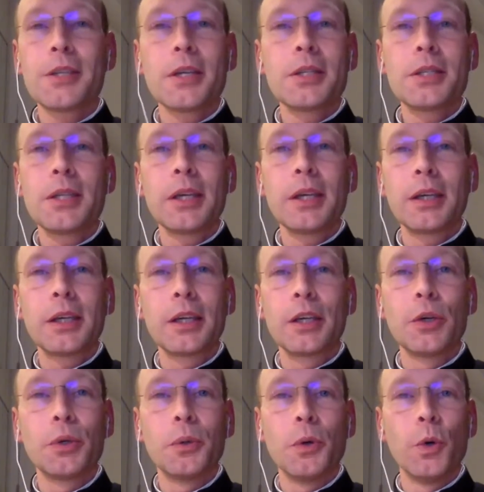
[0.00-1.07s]
I say, I can
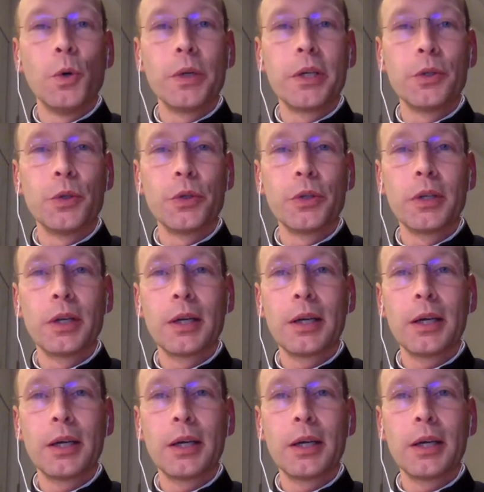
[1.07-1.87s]
go on and on.